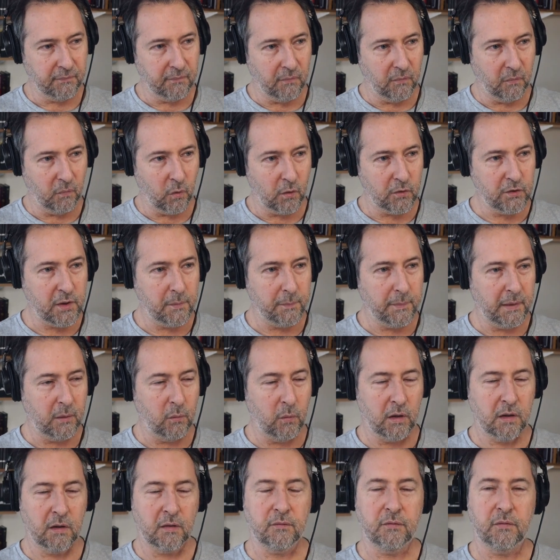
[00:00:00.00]
won't it be
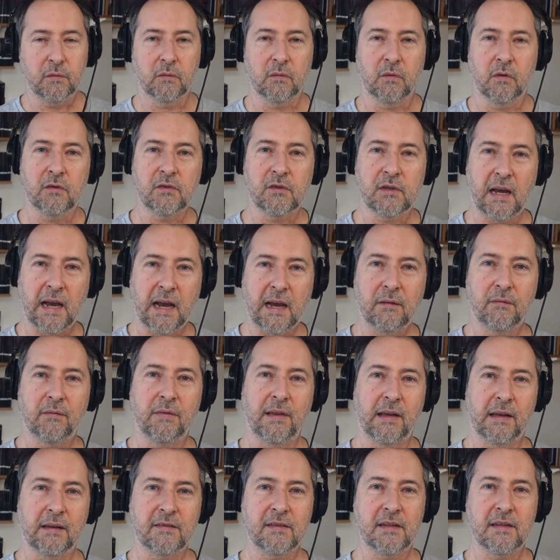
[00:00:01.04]
wonderful not to have
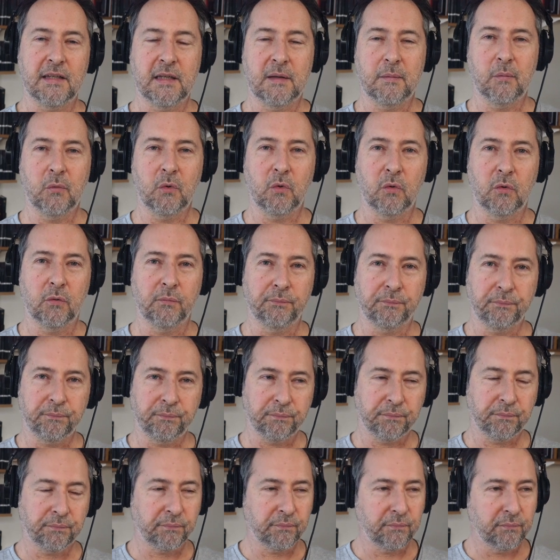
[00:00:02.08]
that anymore?
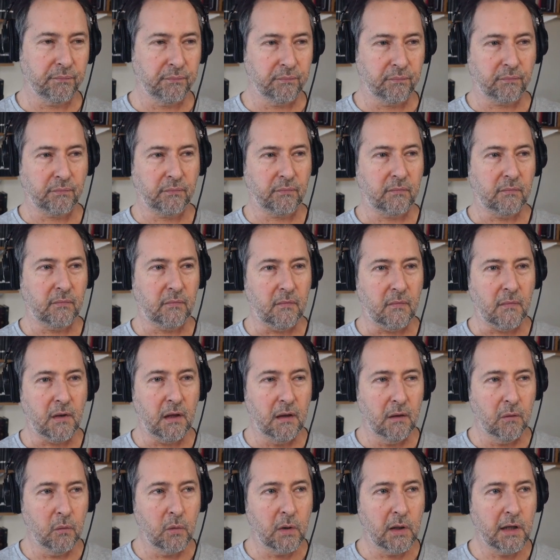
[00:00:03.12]

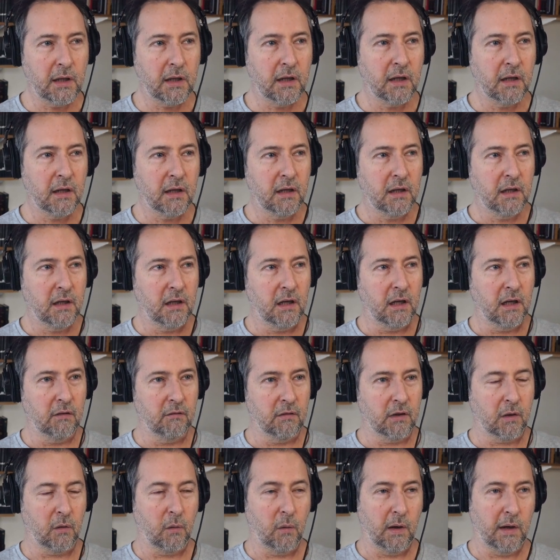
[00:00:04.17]
In a way, it
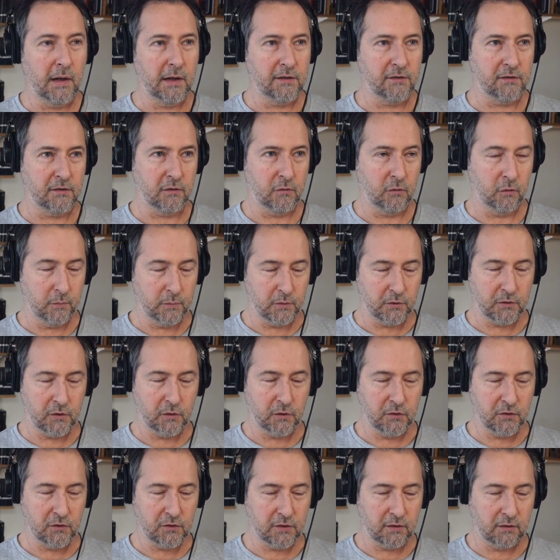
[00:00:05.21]
requires almost
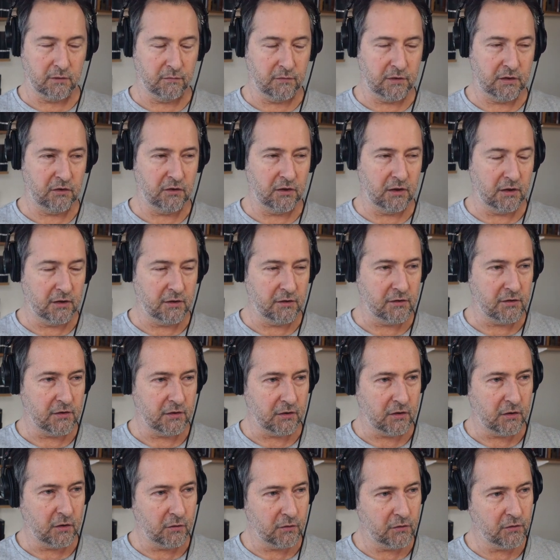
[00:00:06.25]
constant vigilance
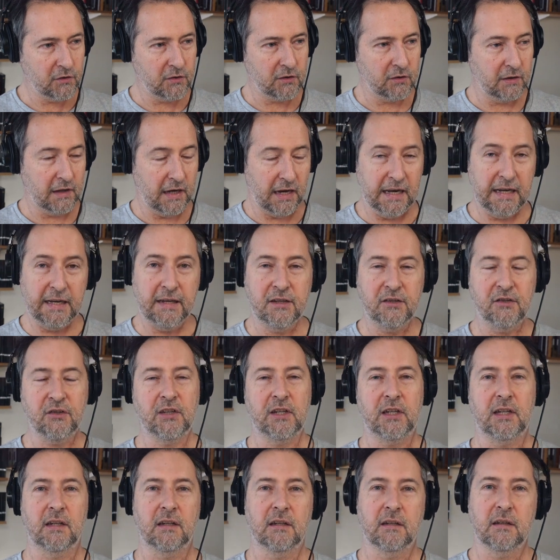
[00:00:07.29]
and constant
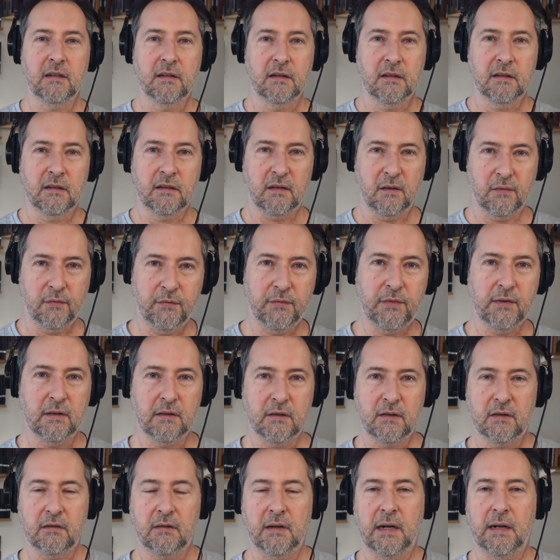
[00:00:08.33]
energy to
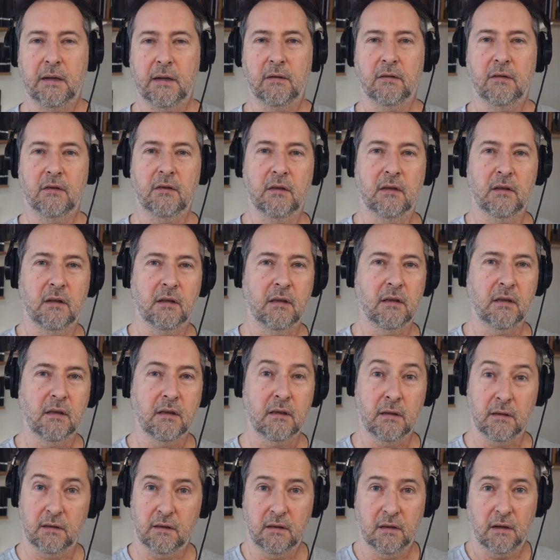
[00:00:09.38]
filter out
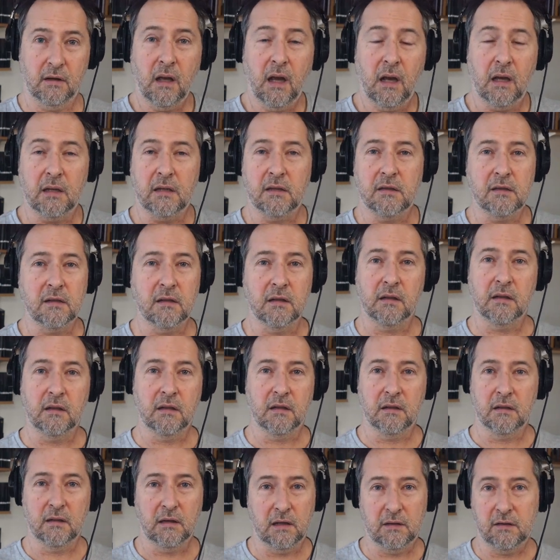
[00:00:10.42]
the, the lies,
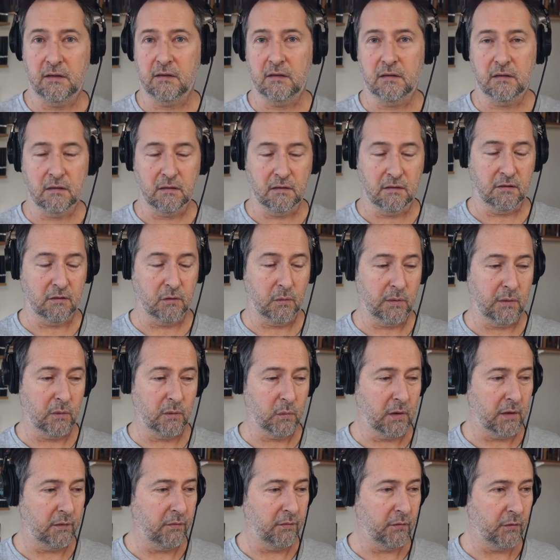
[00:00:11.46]
and that's there's no other
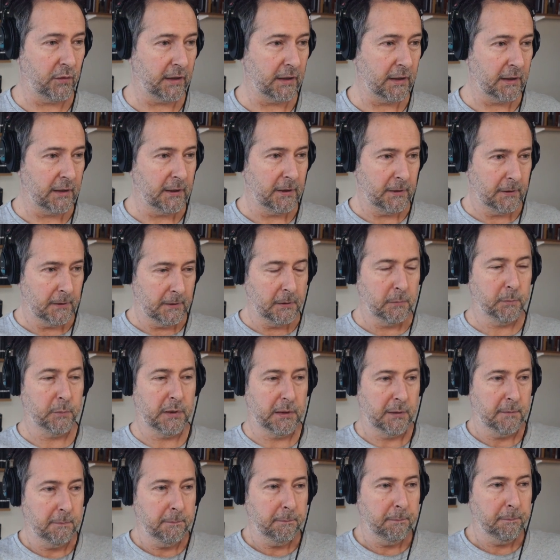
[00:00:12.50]
word for it. But